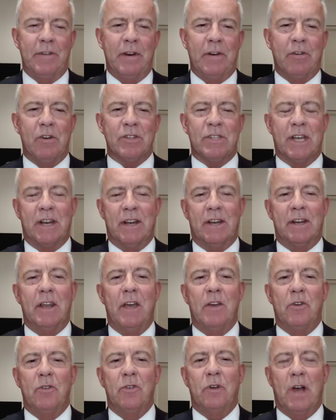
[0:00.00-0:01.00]
I mean, Rosanna,
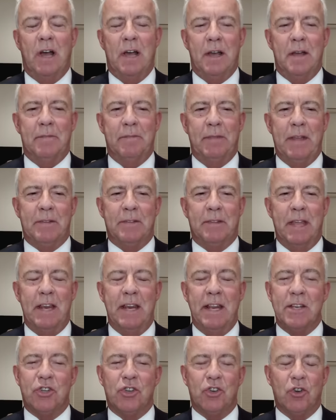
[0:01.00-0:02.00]
no, it
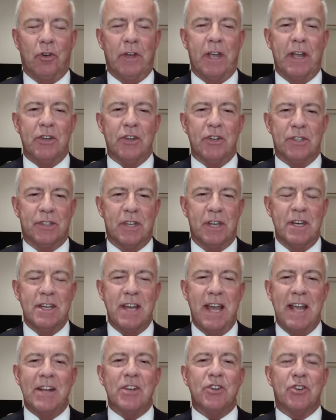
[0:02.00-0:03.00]
is shocking, just the
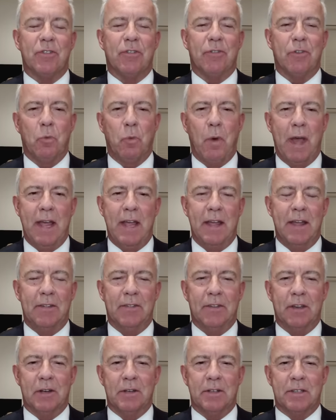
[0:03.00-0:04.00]
nature of the way
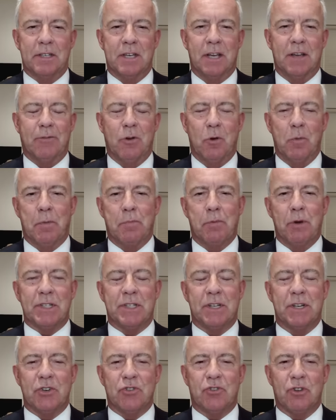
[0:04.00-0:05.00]
that former
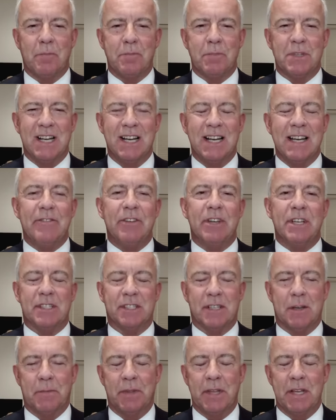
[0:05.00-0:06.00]
President Trump
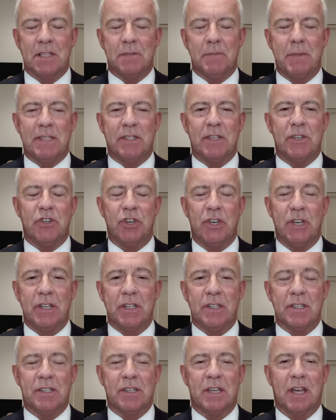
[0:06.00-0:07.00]
delivers some of these
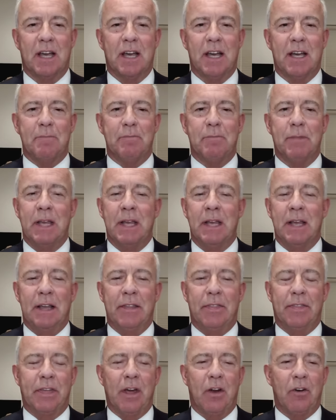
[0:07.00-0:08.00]
messages.
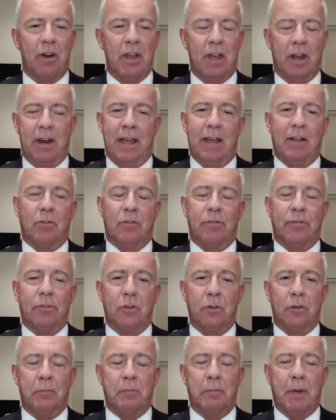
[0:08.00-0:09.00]
Thoroughly
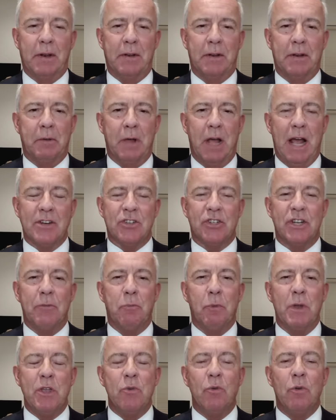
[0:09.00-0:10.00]
unhelpful. But actually,
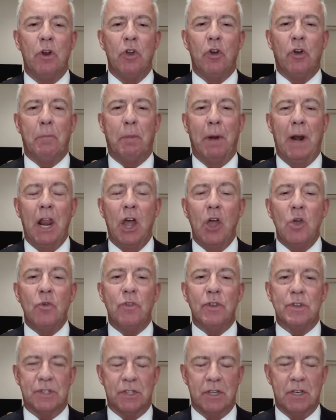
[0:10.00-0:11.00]
when you look below
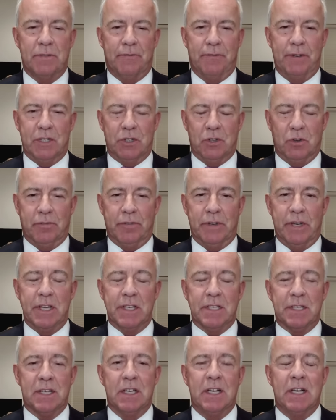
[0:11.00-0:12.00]
the surface of
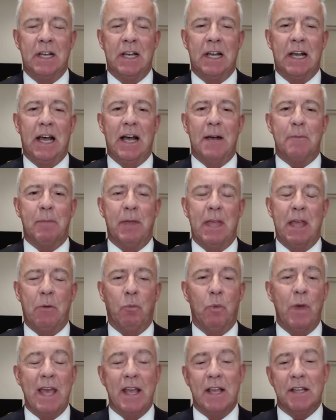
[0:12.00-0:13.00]
it,
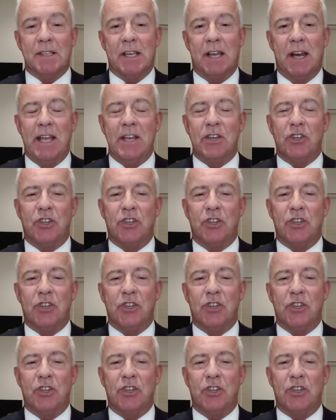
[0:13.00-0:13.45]
we as a